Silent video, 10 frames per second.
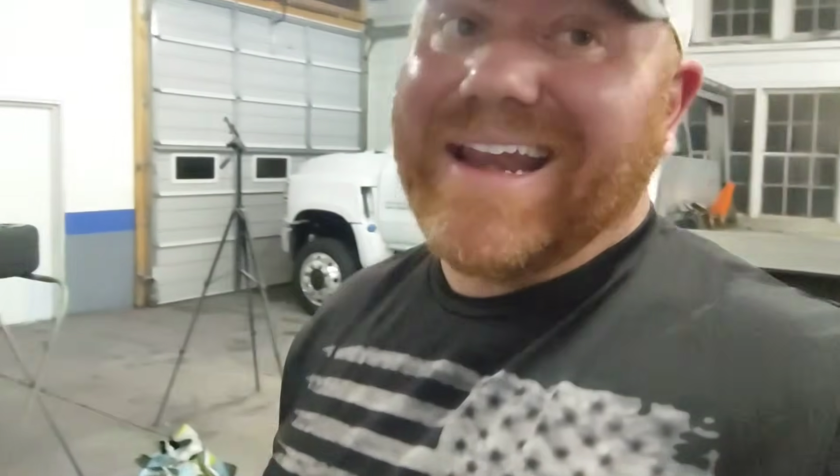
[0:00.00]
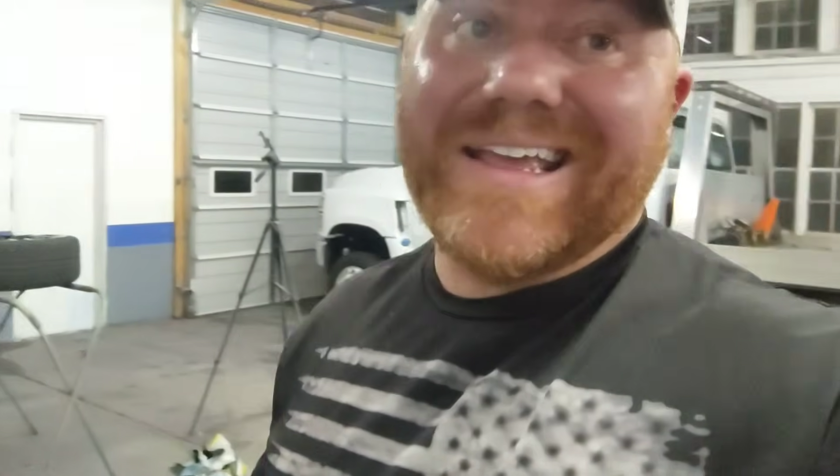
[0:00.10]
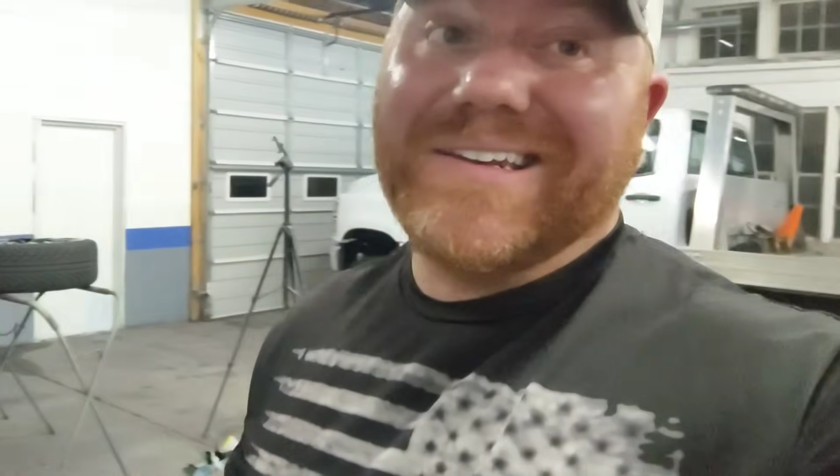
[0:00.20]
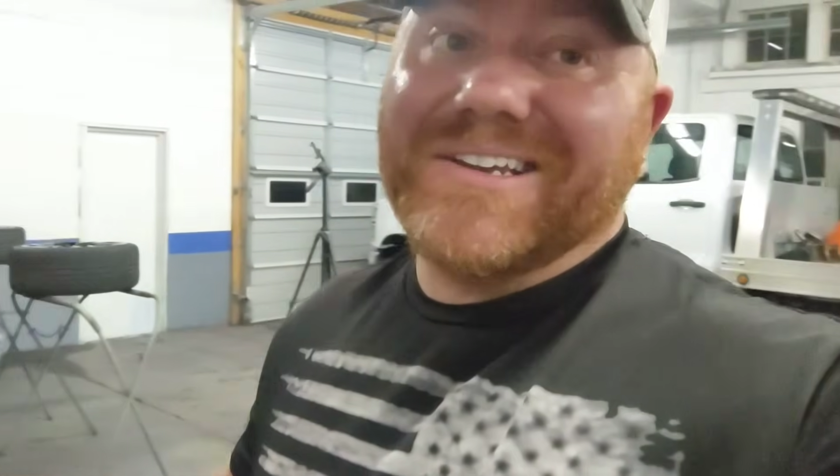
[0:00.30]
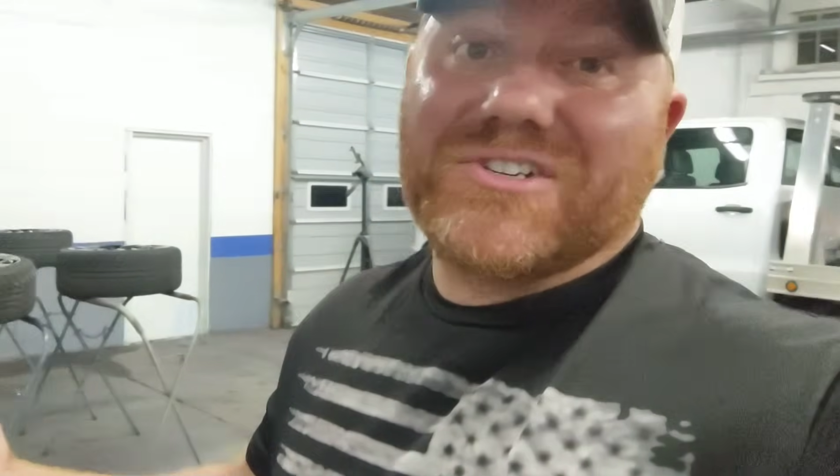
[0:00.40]

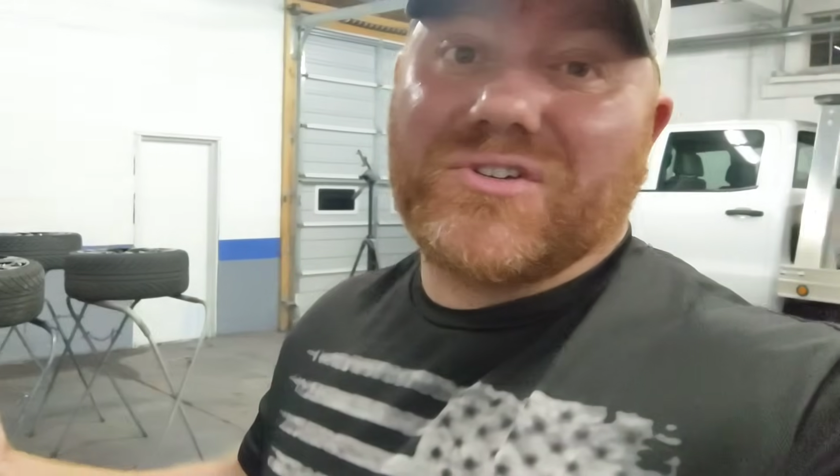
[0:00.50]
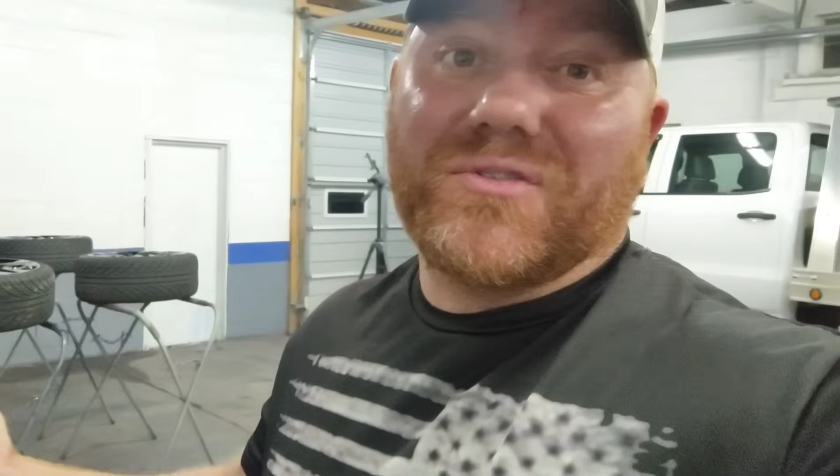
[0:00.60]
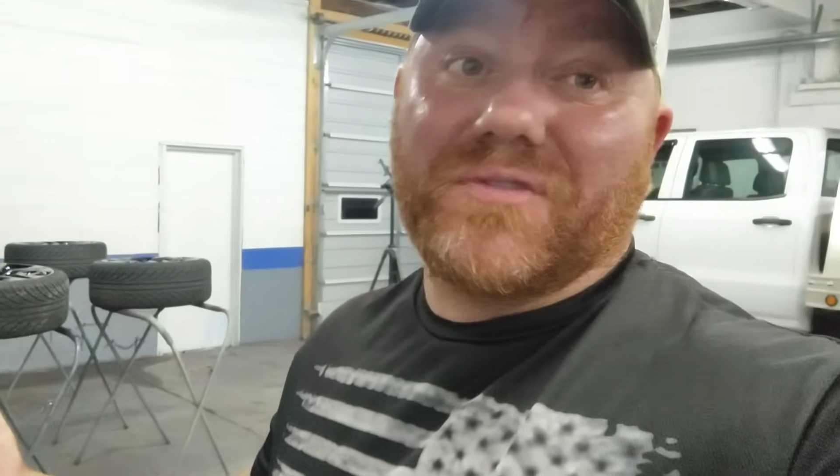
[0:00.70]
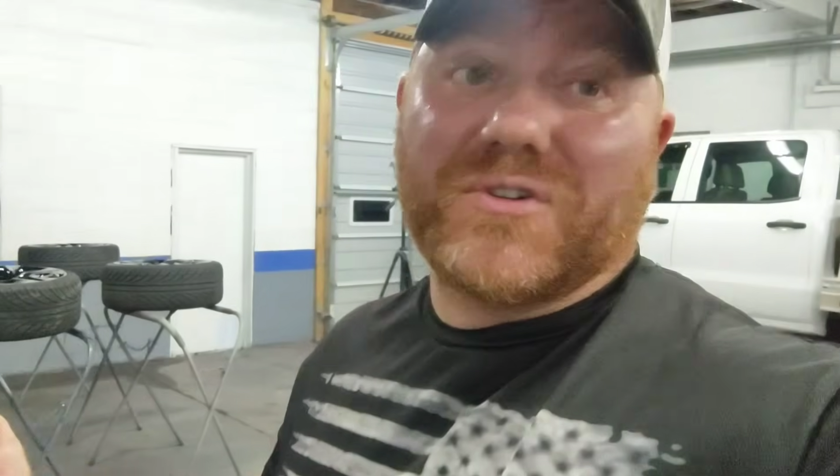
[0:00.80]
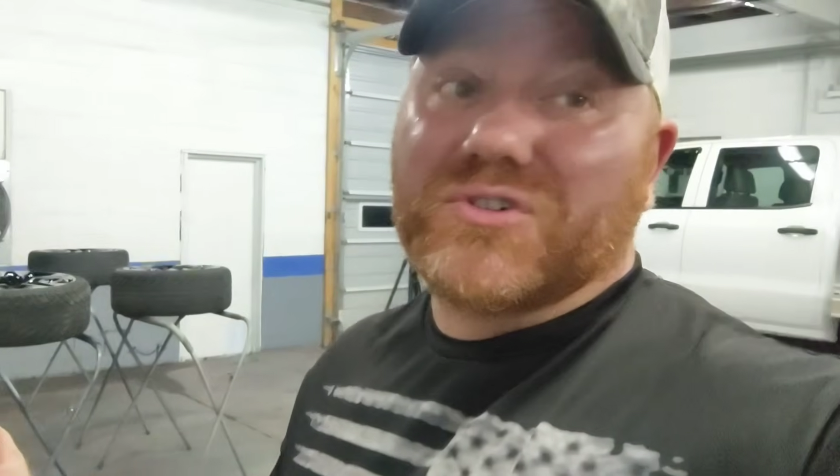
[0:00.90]
any additional
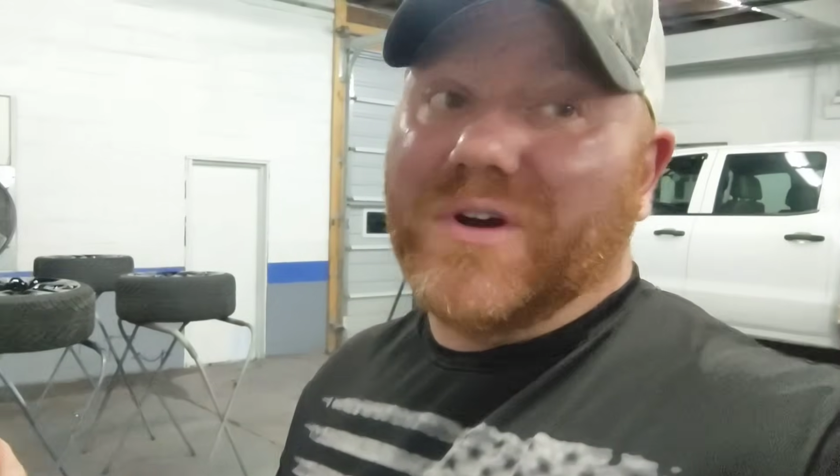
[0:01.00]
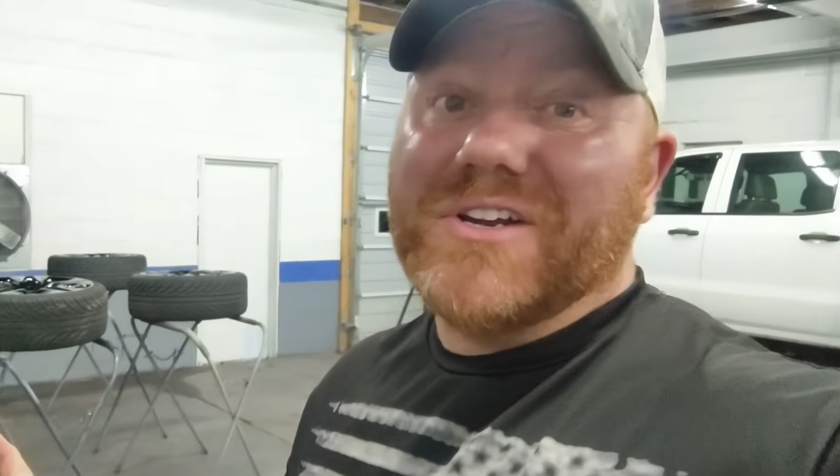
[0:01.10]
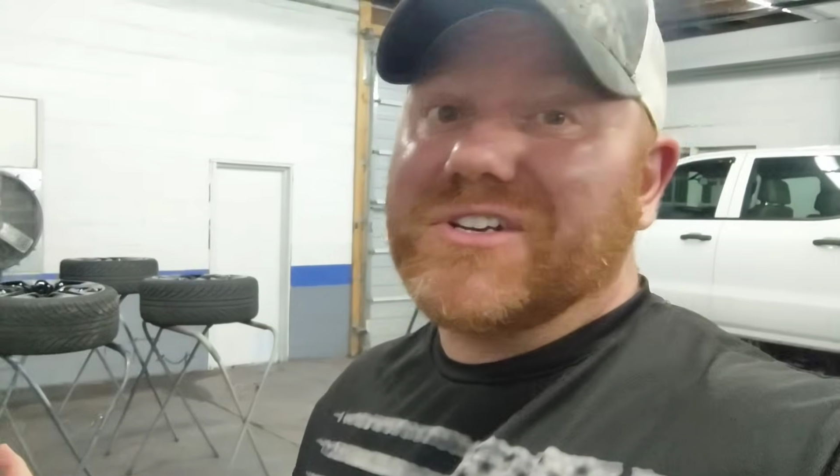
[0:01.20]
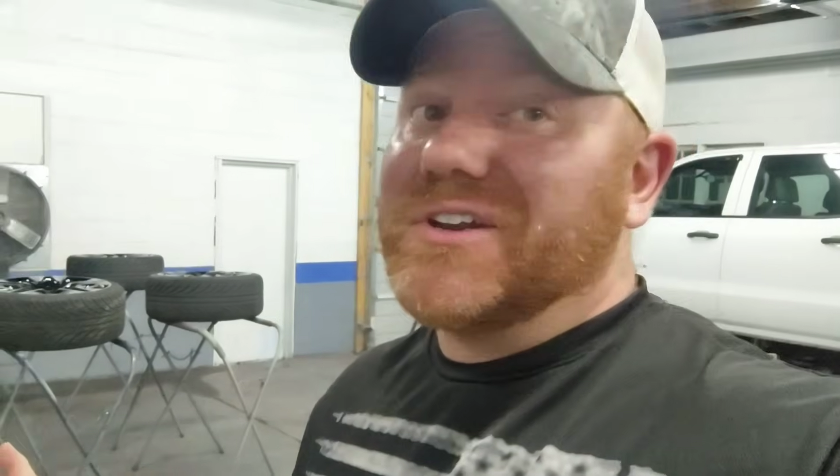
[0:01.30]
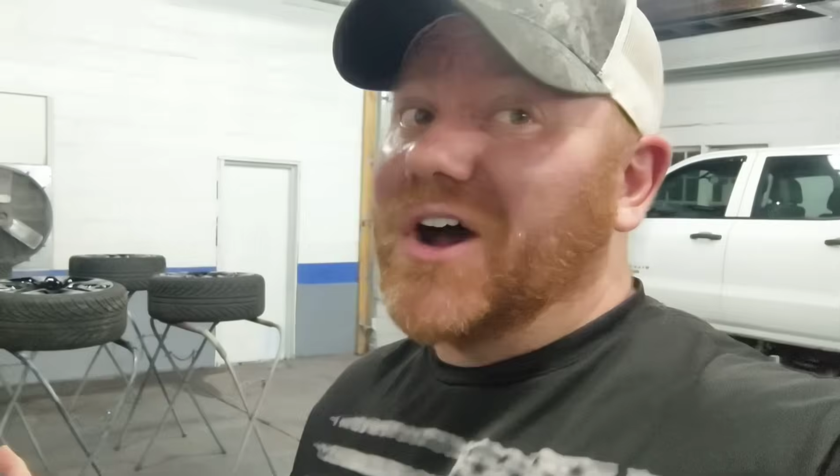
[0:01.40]

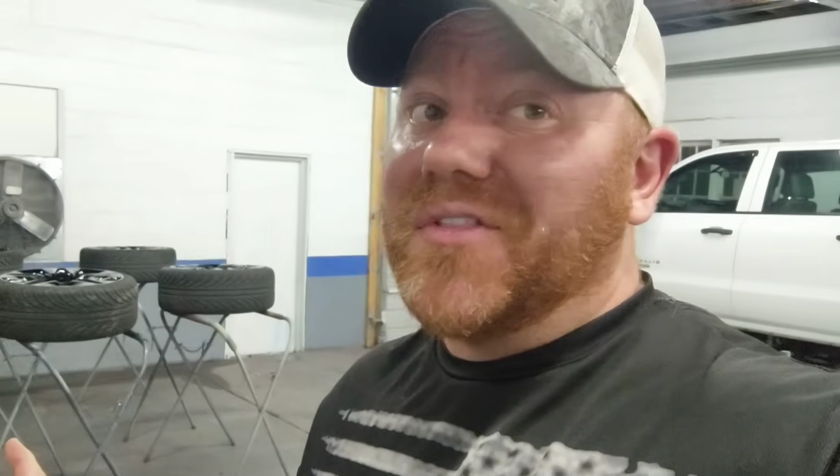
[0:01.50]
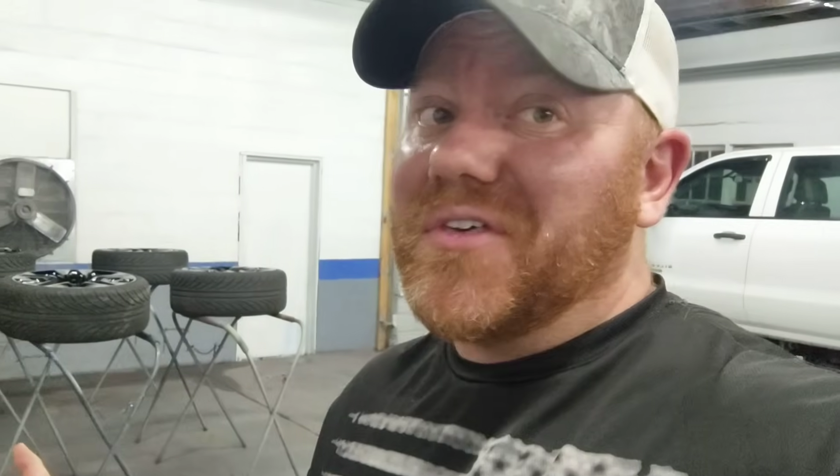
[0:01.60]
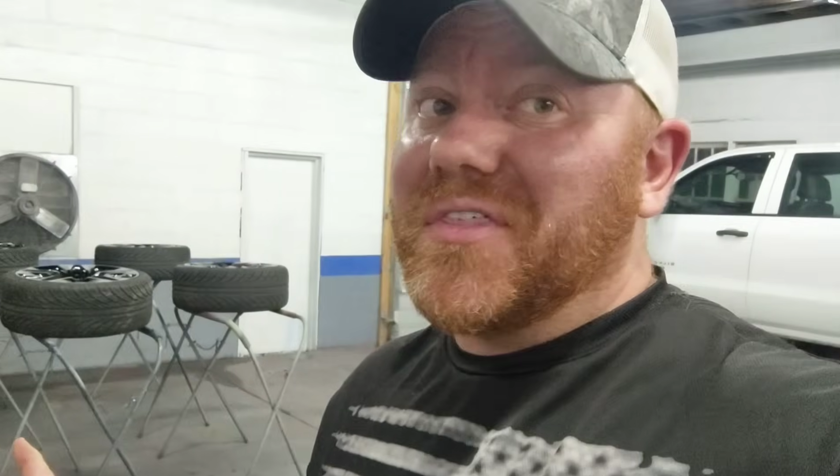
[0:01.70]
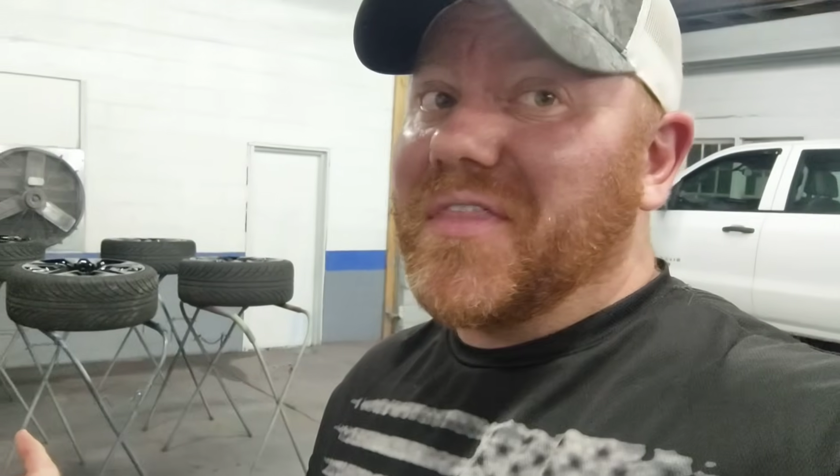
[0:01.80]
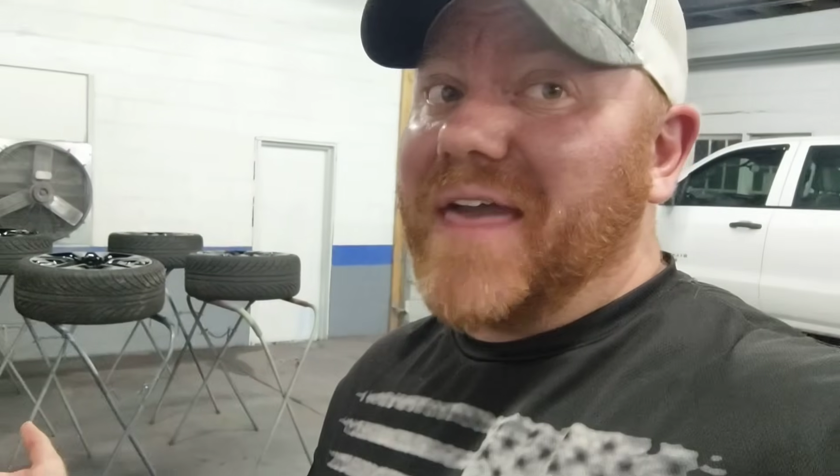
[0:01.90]
filtration
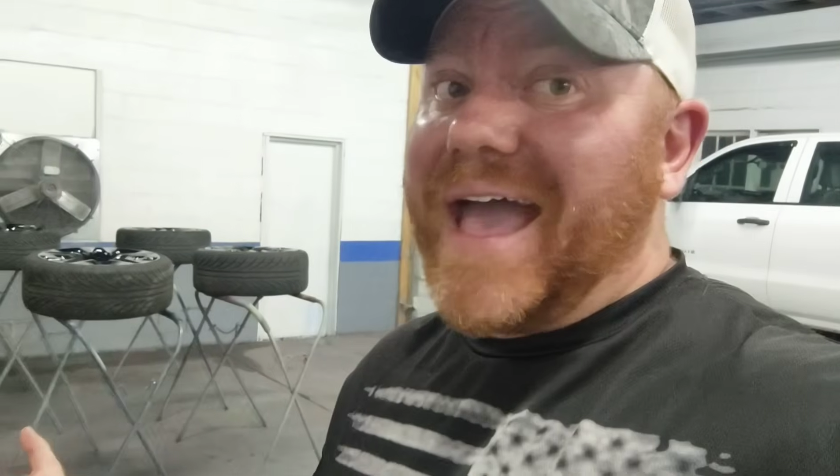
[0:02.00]
other than